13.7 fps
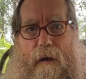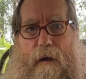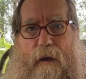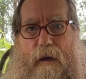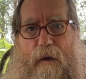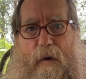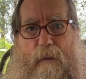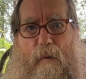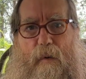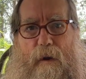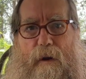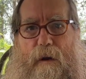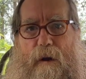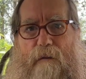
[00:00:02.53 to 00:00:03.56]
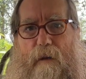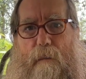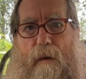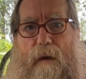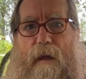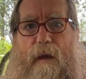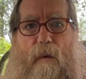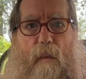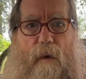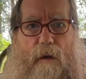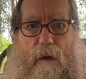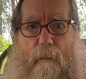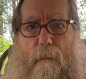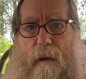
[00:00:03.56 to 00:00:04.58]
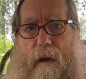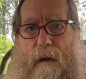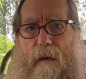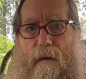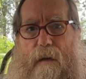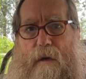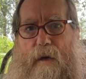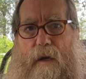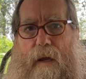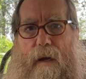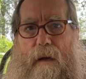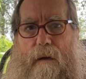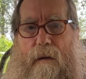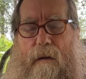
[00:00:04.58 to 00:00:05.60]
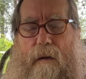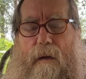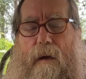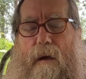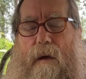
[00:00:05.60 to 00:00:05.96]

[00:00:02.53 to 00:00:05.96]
Hey, good morning everybody and welcome back to the channel.